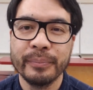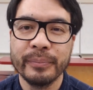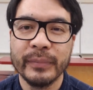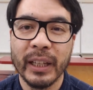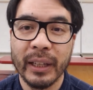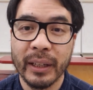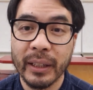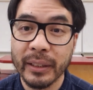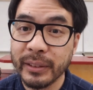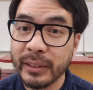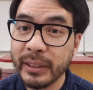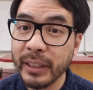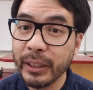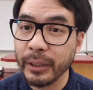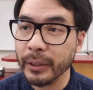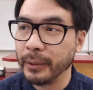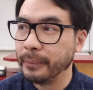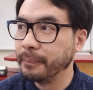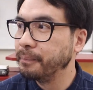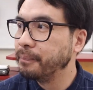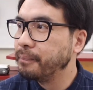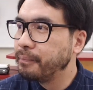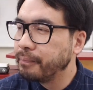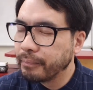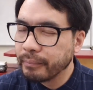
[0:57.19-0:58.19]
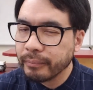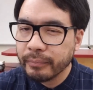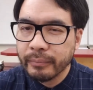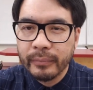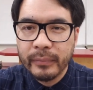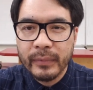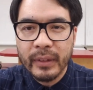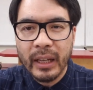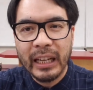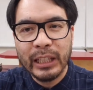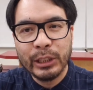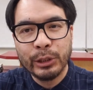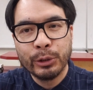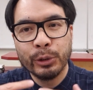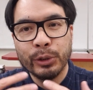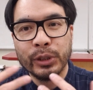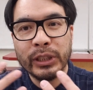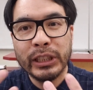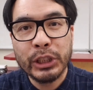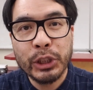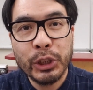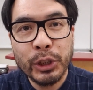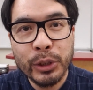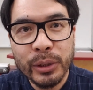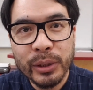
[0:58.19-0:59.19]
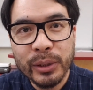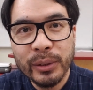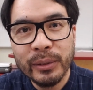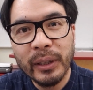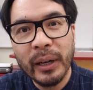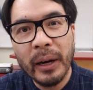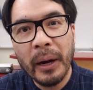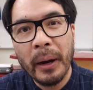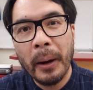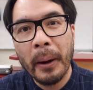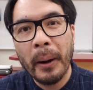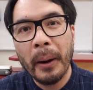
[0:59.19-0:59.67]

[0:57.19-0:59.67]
Now, consider a traditional